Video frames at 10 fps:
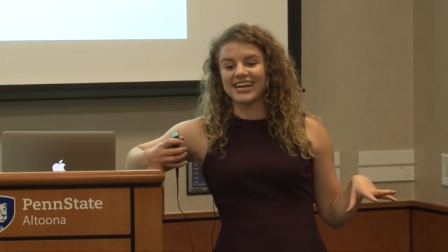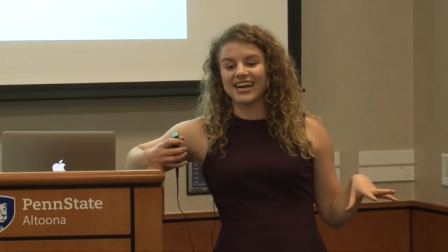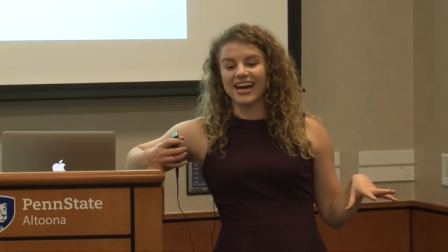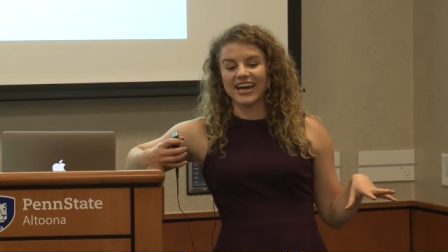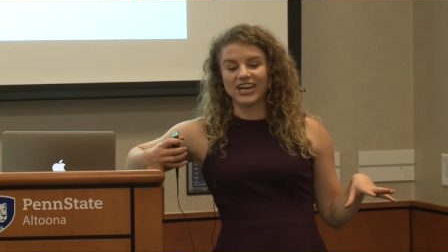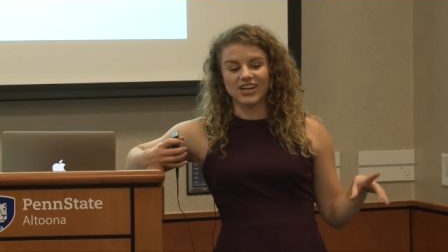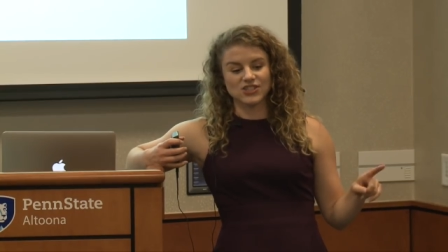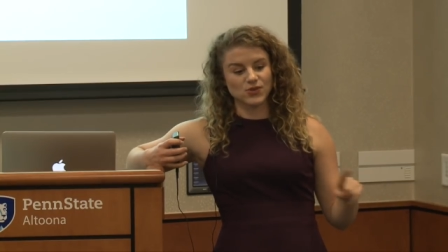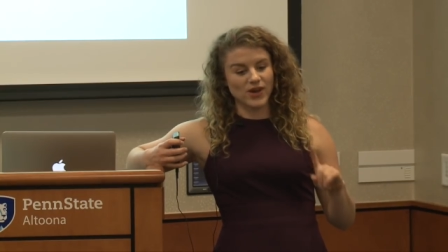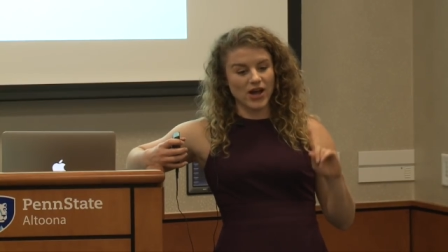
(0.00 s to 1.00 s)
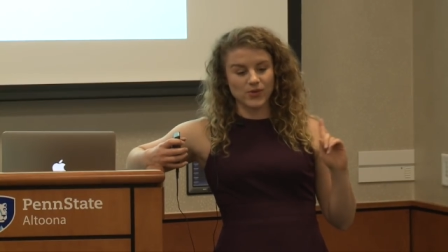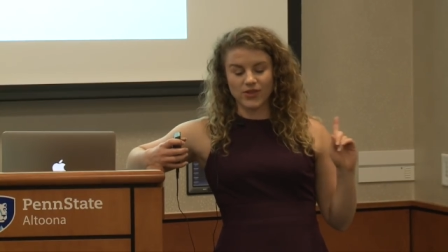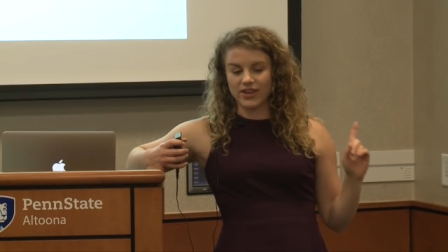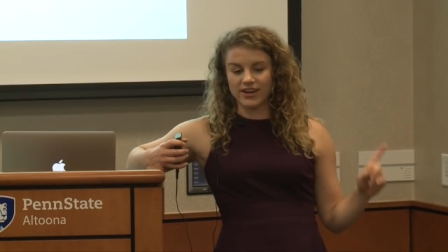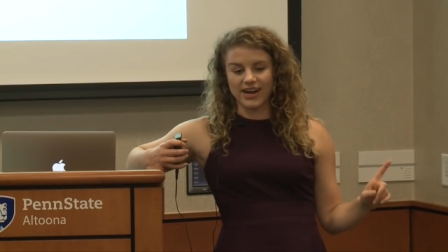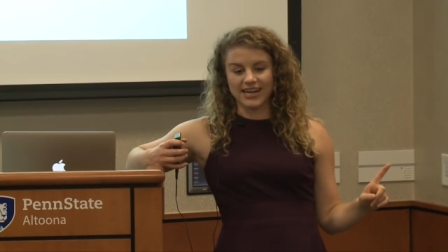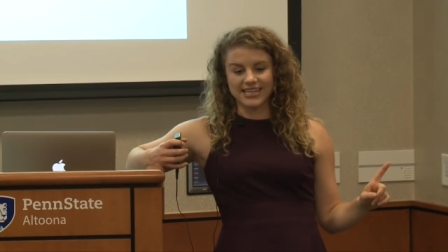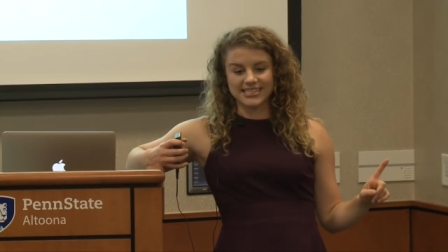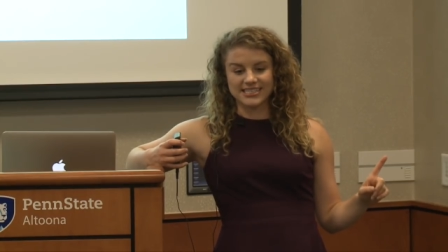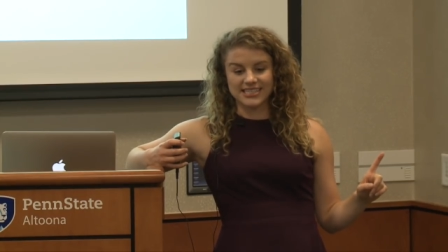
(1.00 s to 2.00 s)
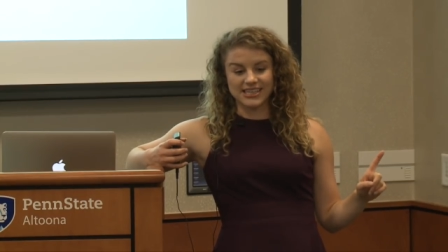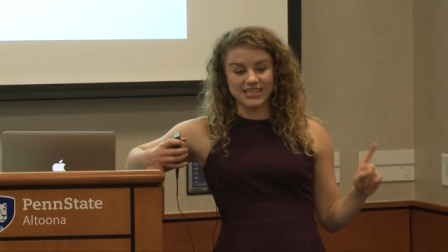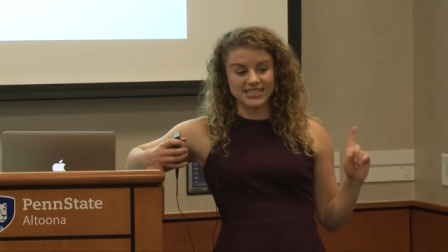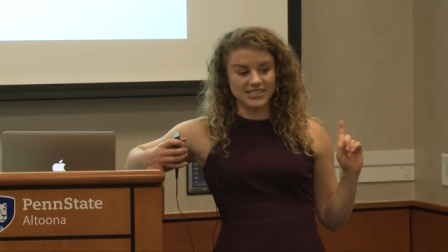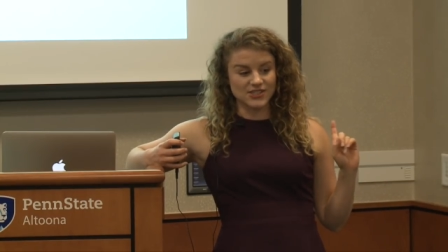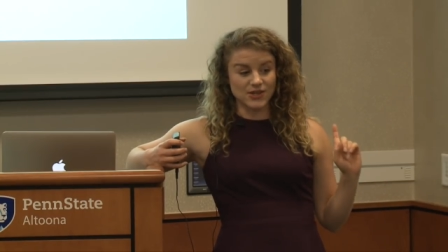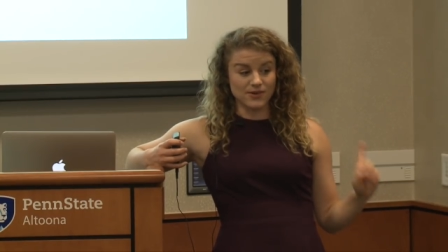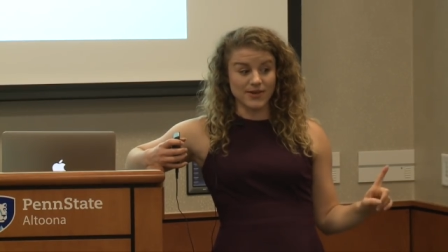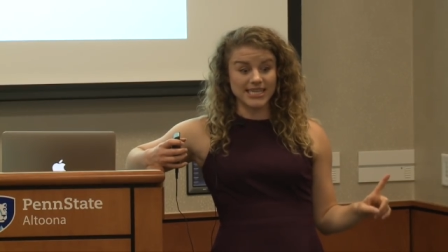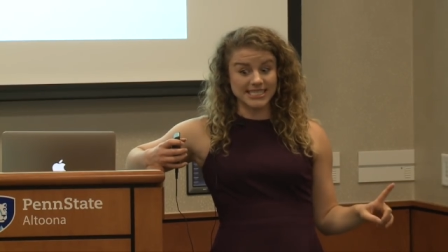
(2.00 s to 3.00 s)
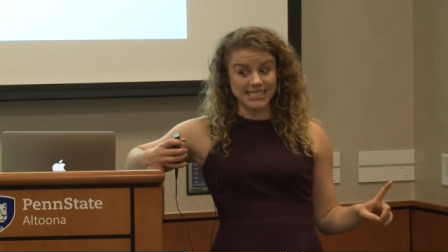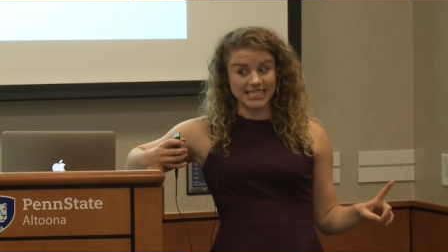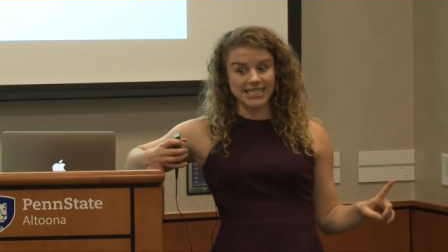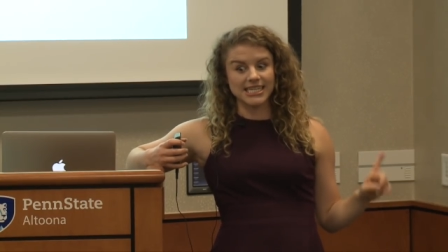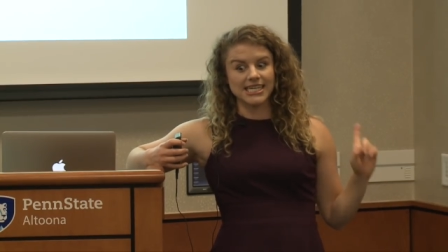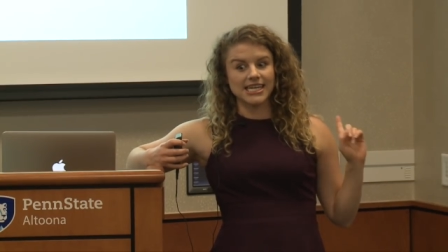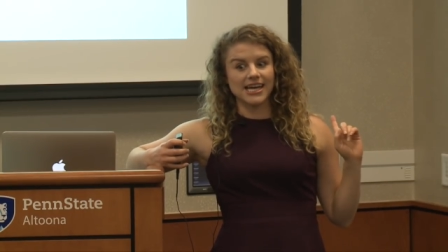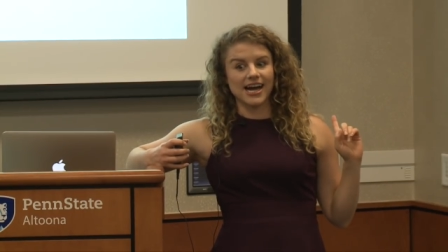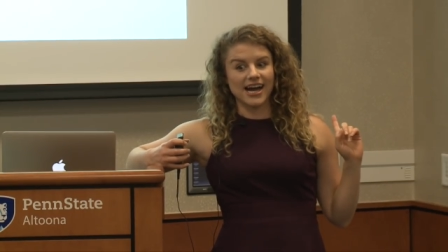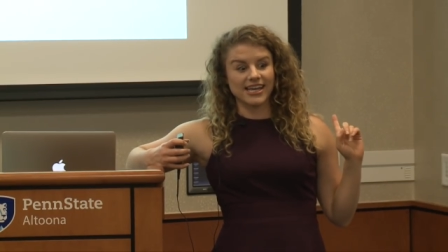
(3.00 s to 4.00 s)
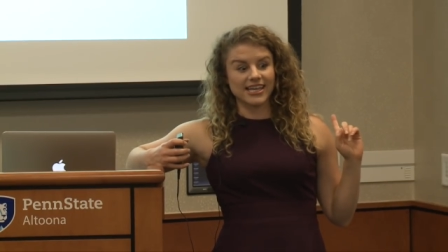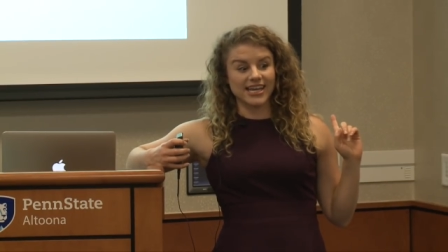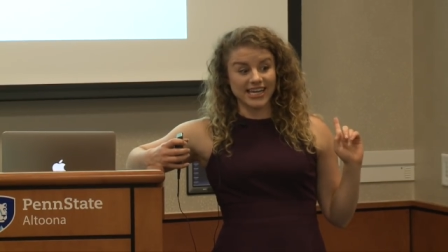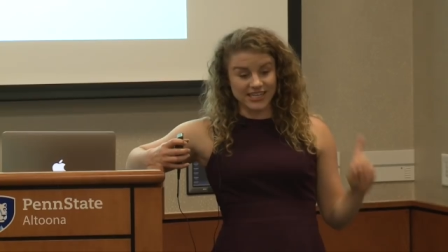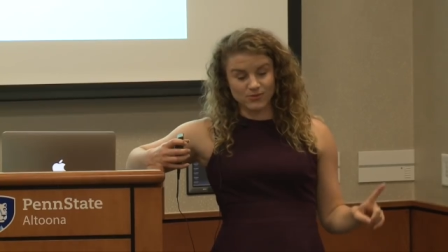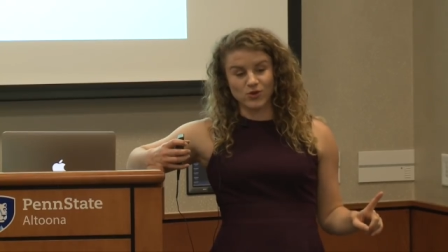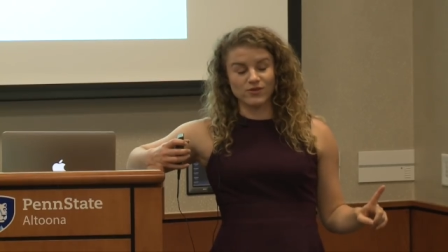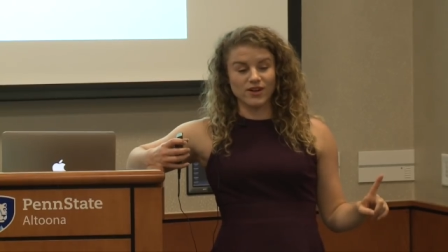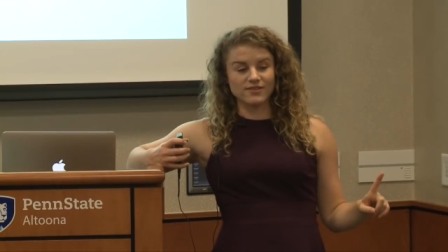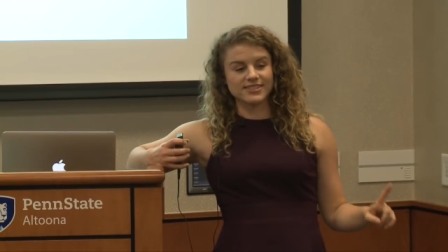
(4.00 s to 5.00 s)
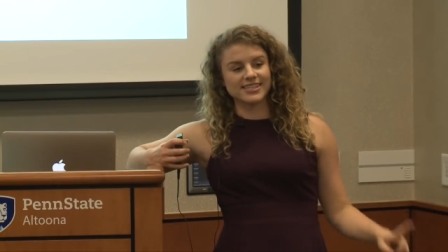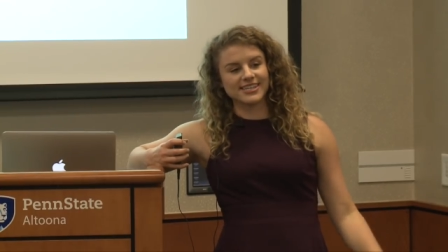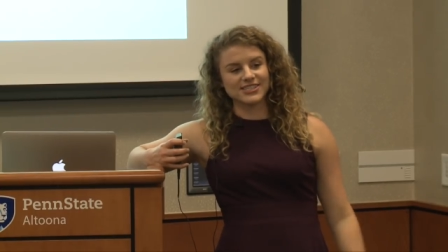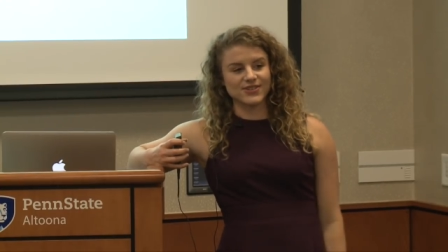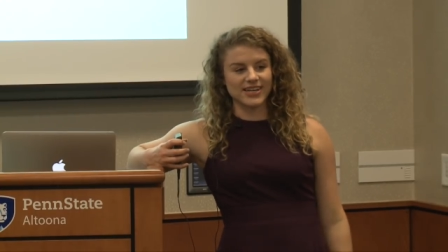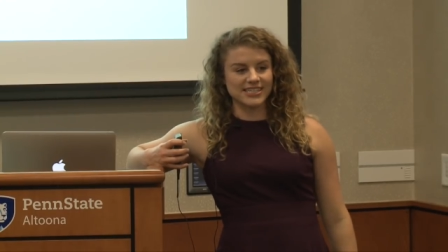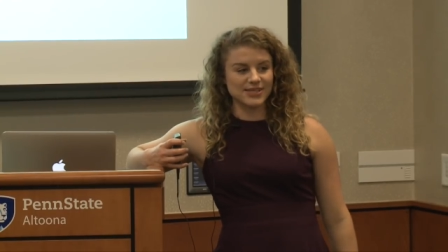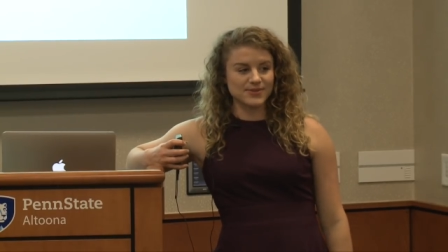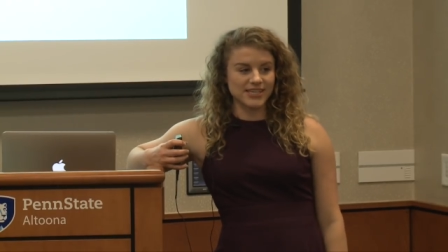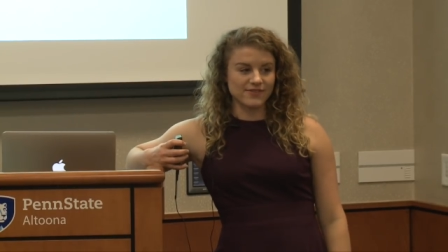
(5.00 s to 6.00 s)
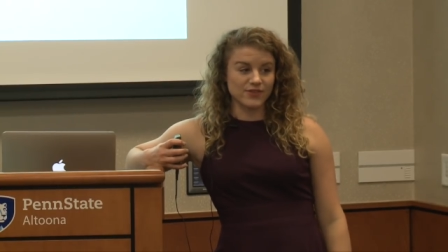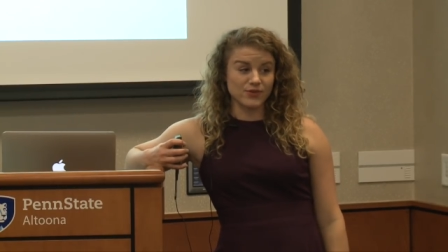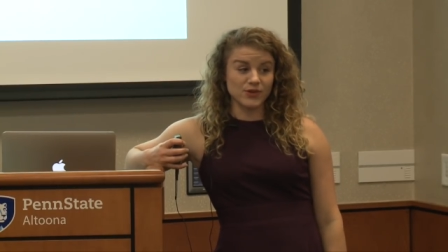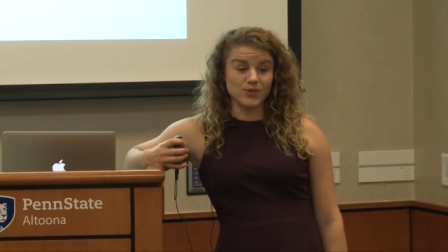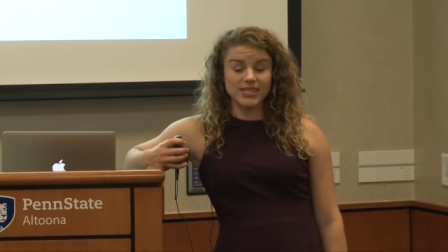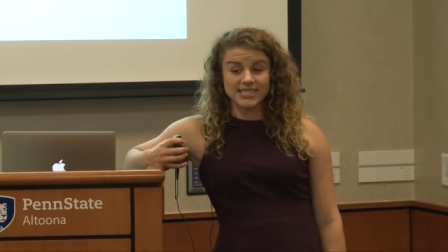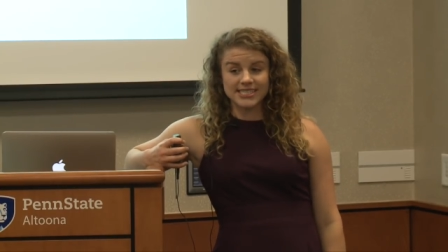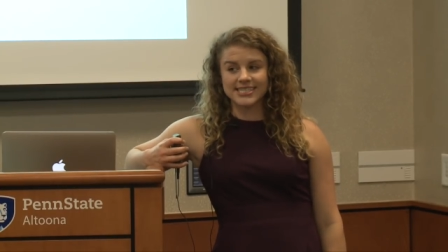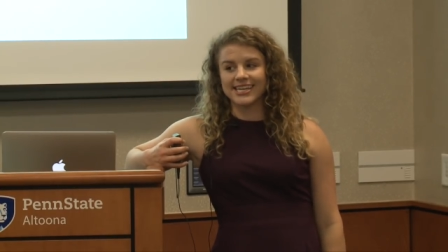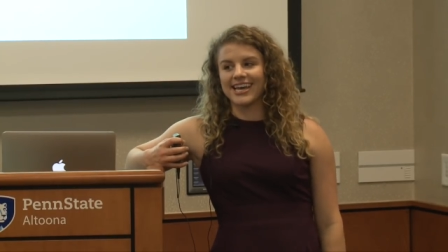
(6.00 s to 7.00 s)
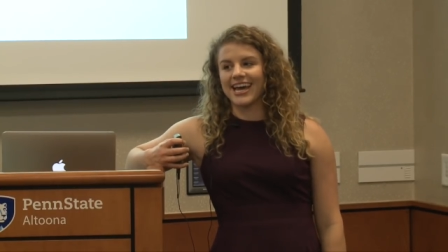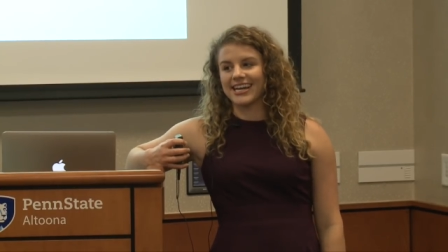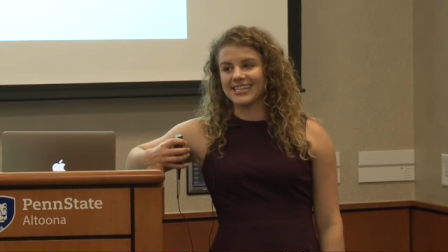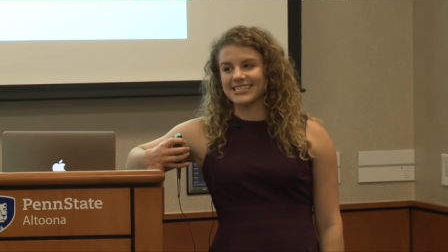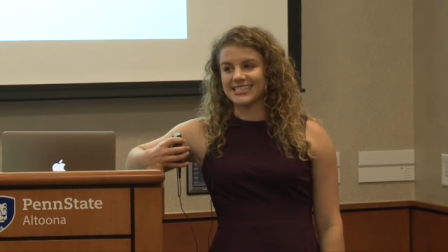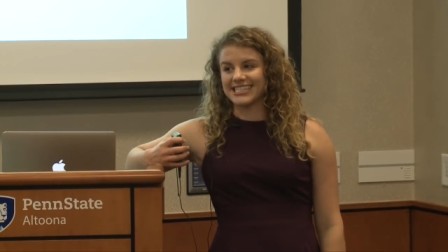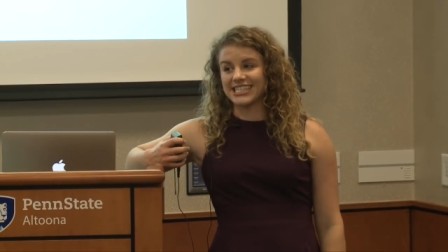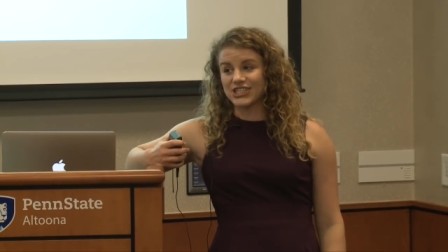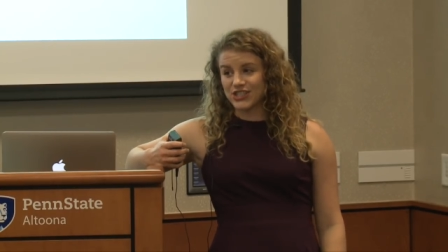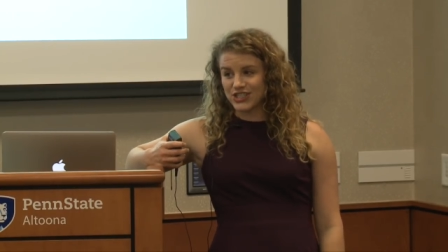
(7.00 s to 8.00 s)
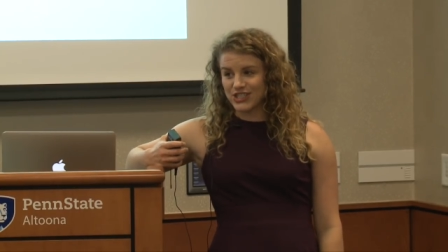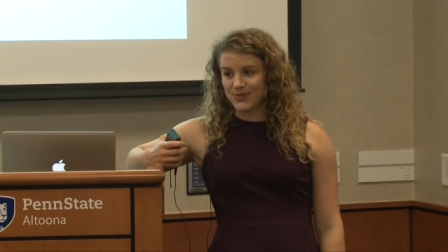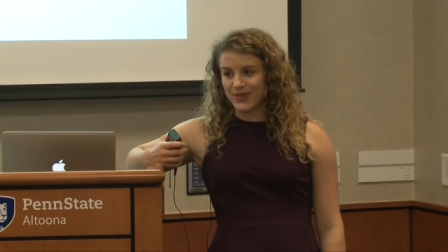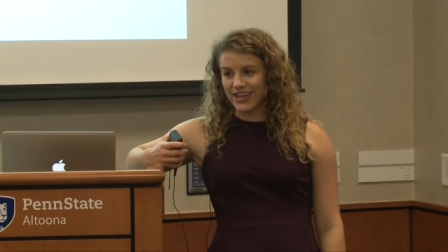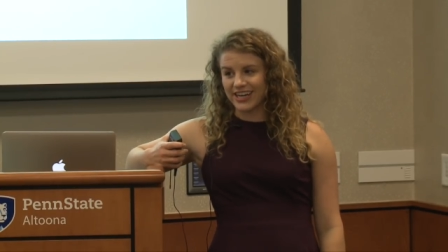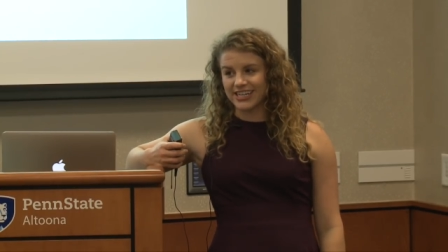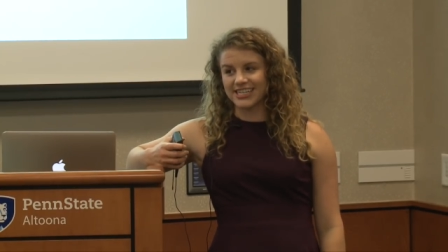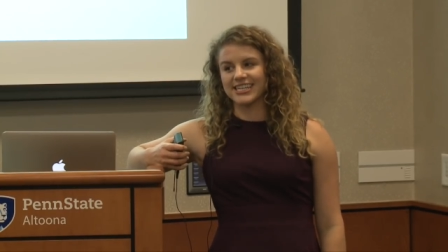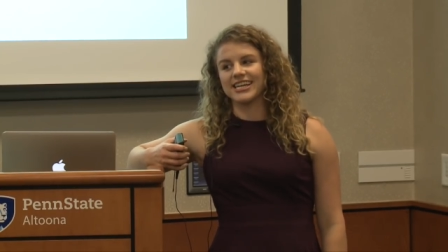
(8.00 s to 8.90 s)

I got to round with her and I said, this is so amazing. Can I get more involved? And so I ended up staying for 3 weeks, and I did an internship there,